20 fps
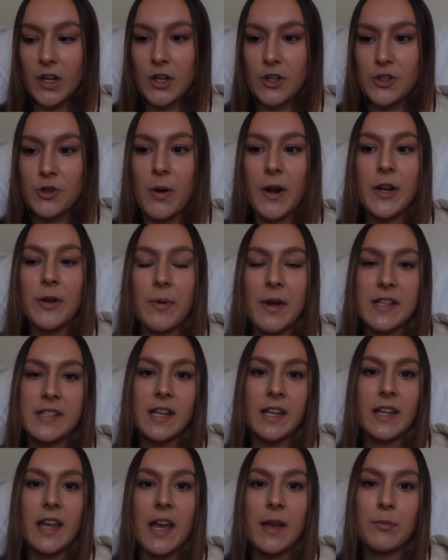So anyways,
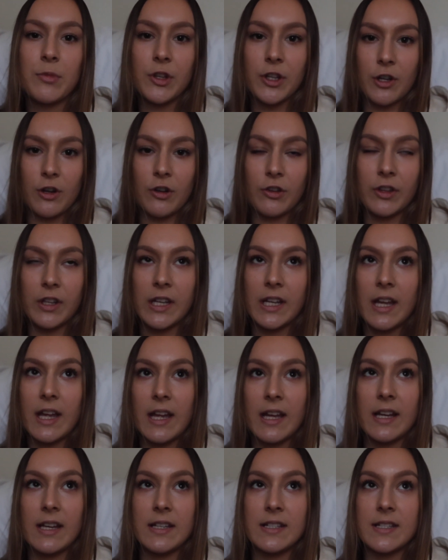it came really early,
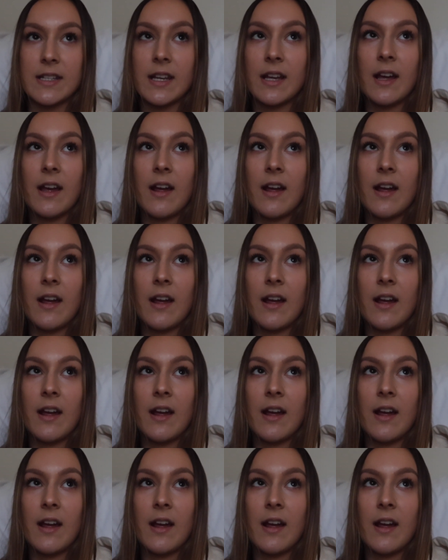and